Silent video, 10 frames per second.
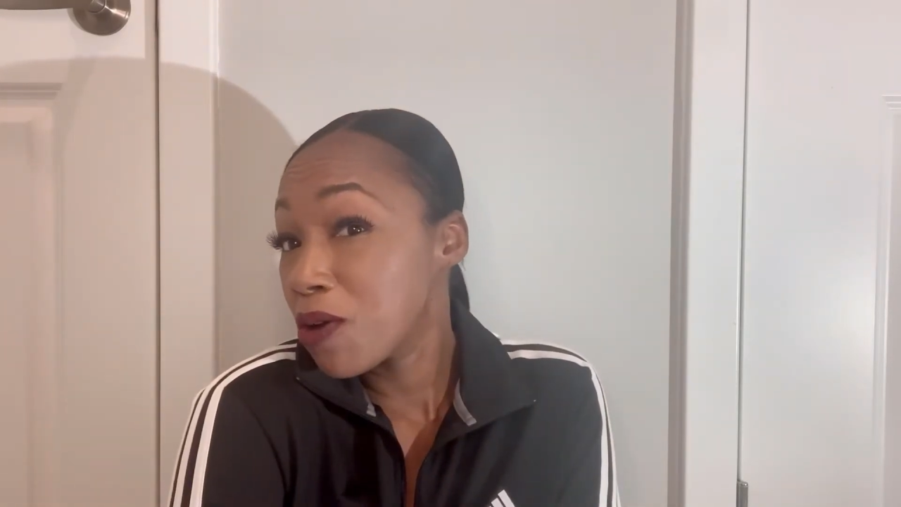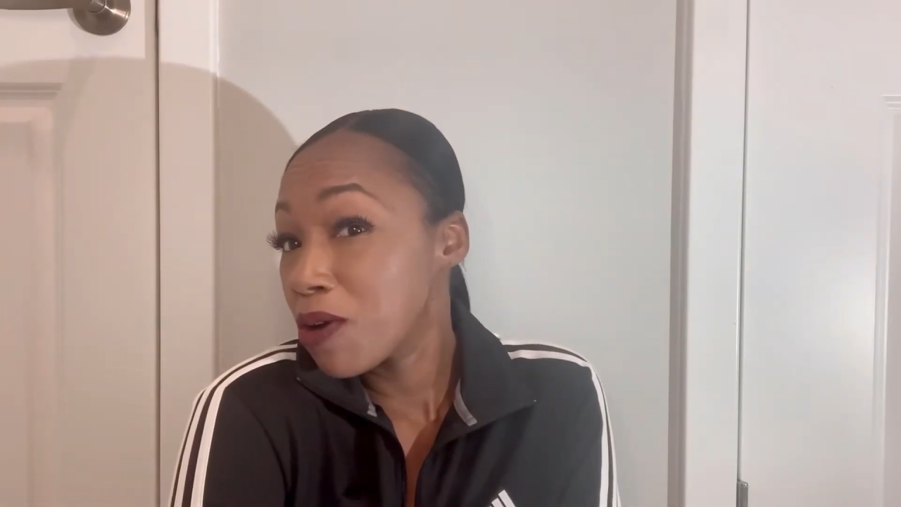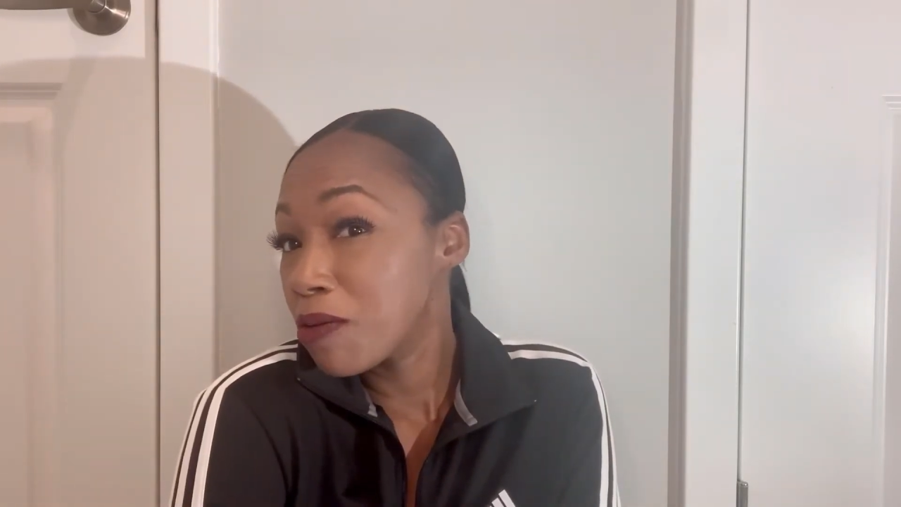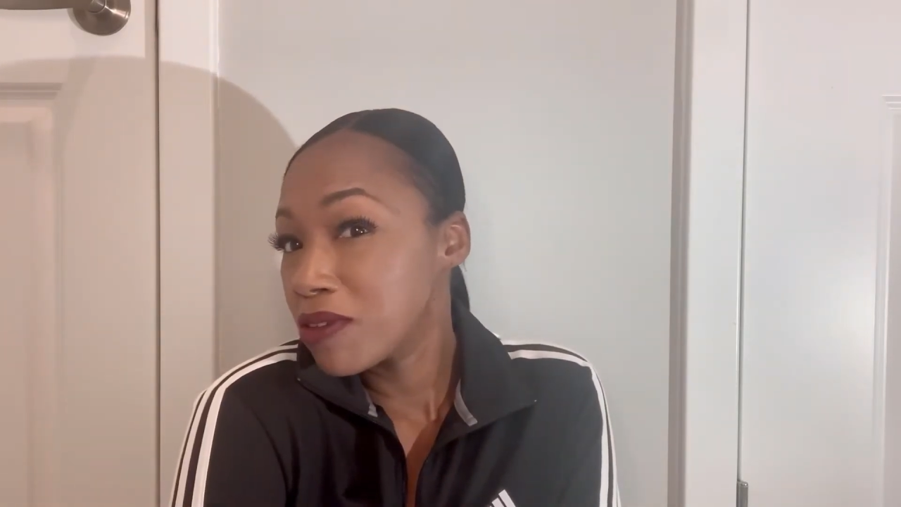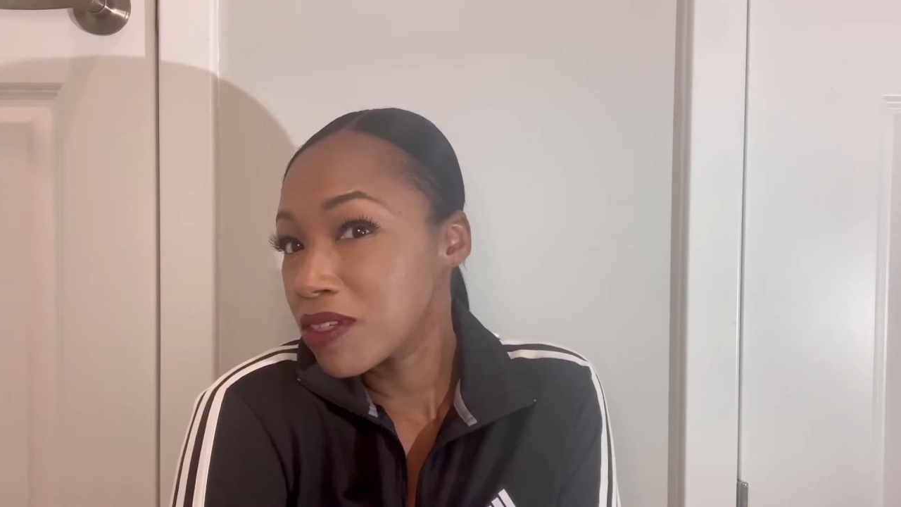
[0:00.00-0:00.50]

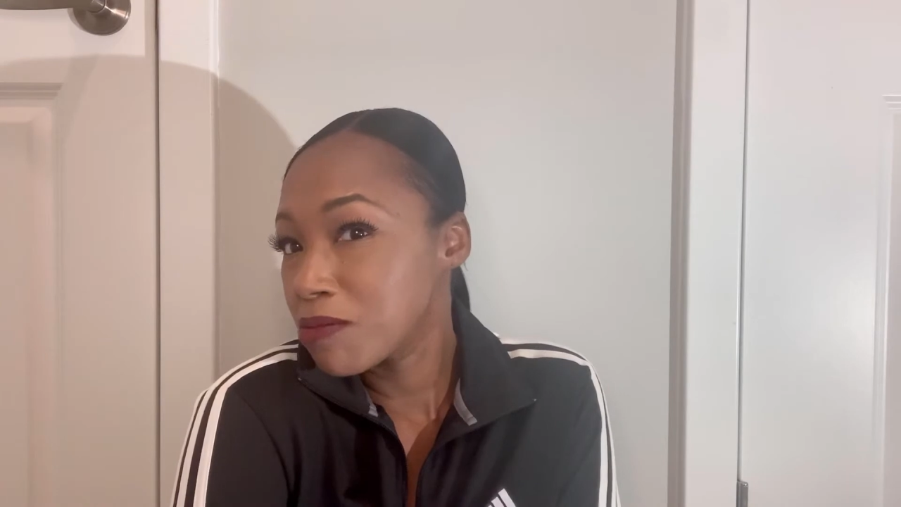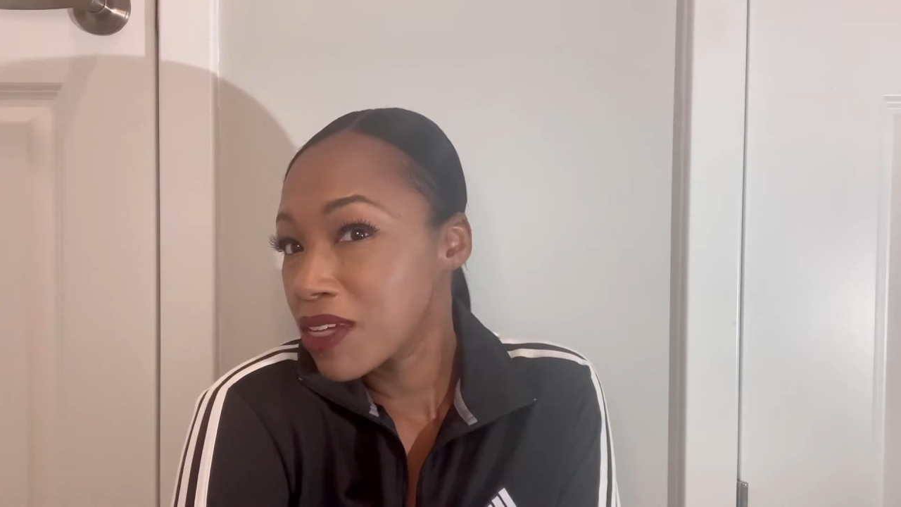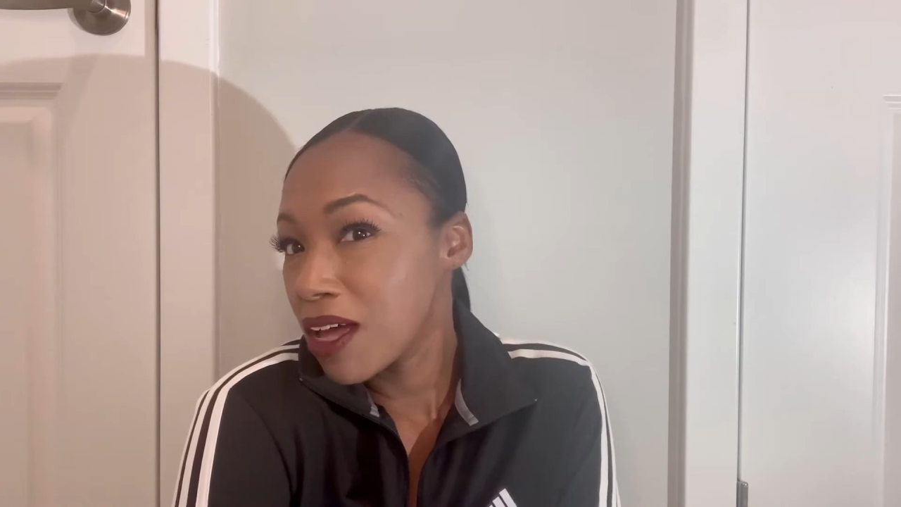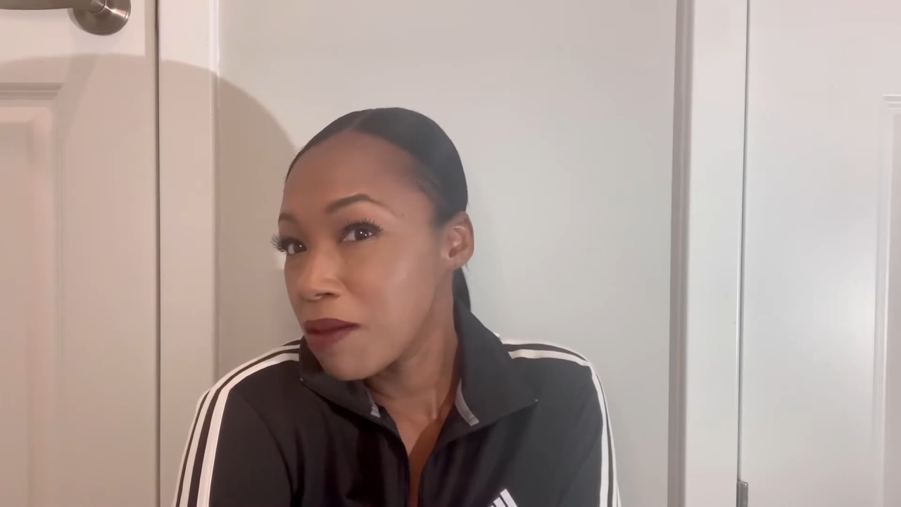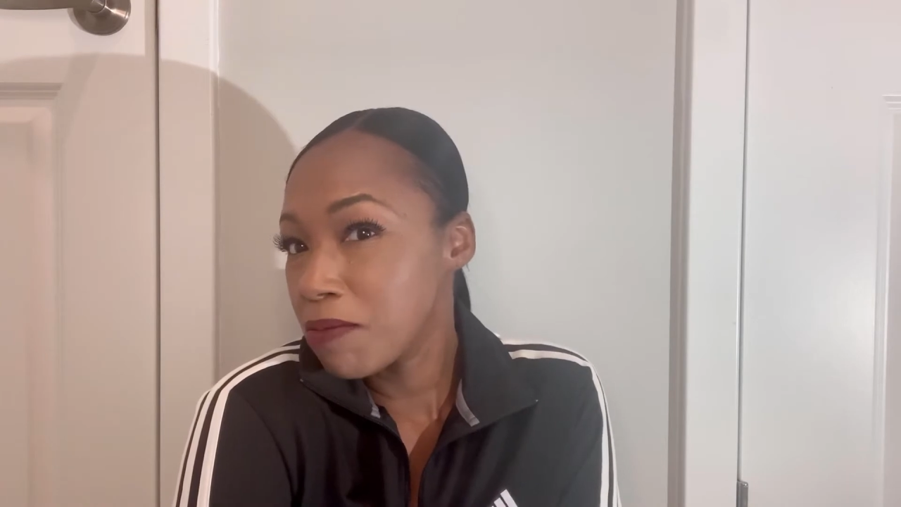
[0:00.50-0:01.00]
or
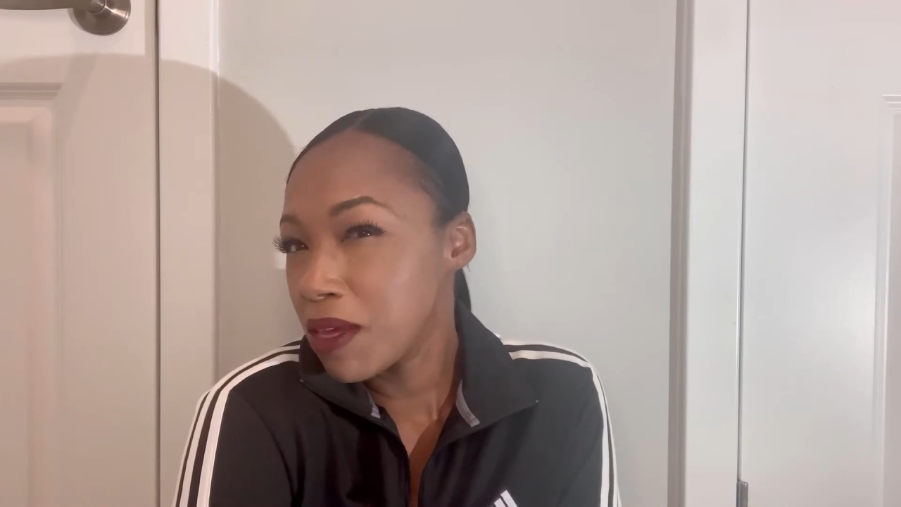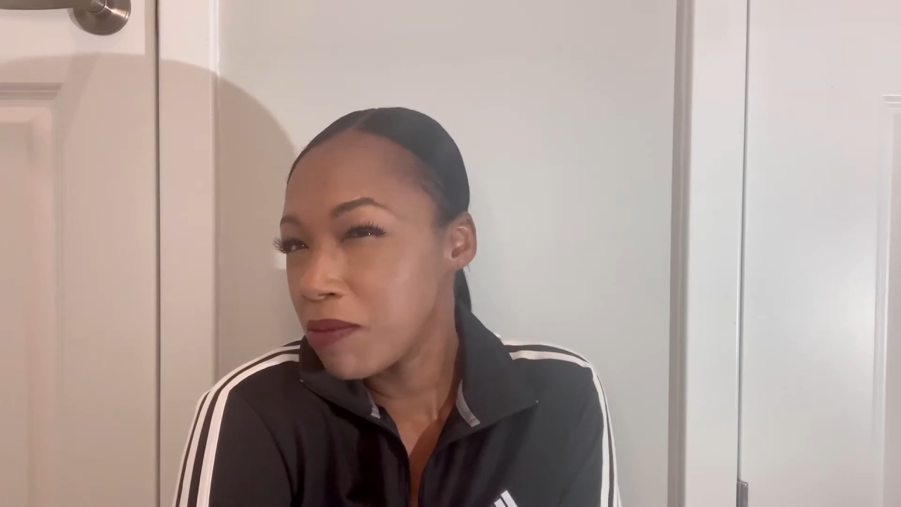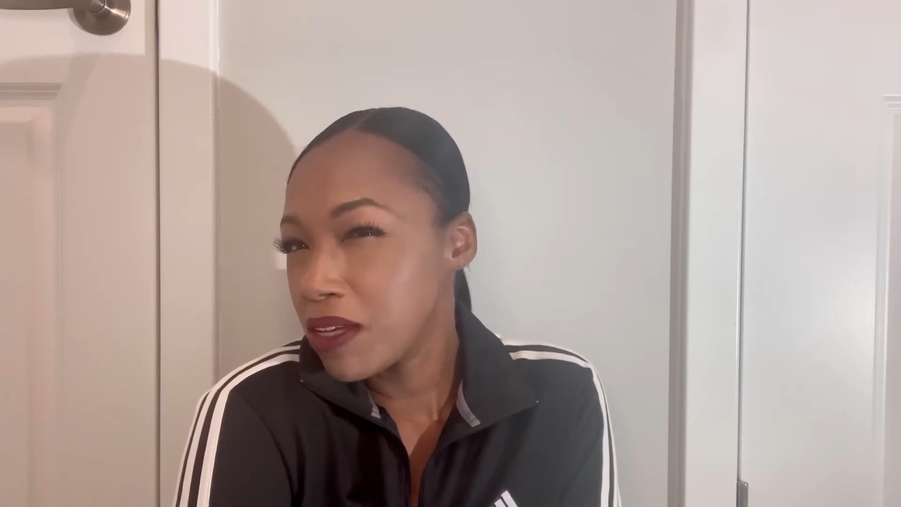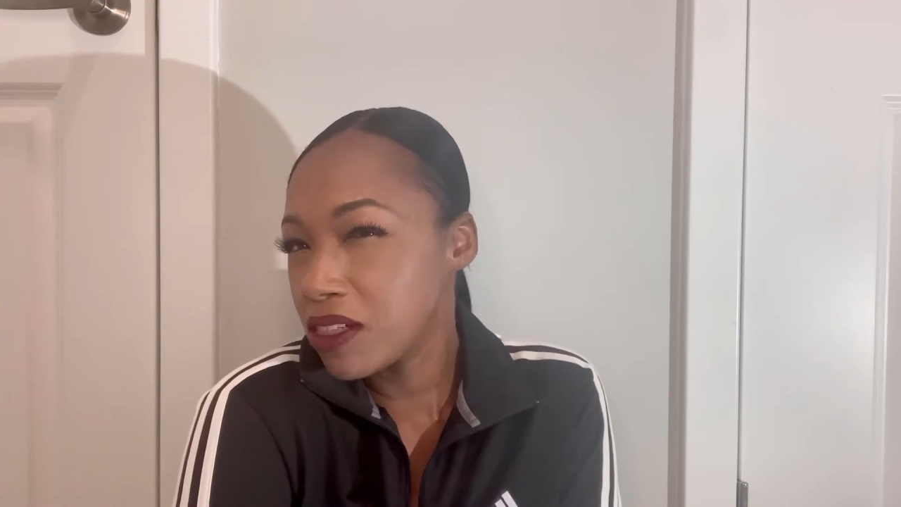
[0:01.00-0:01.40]
sometime maybe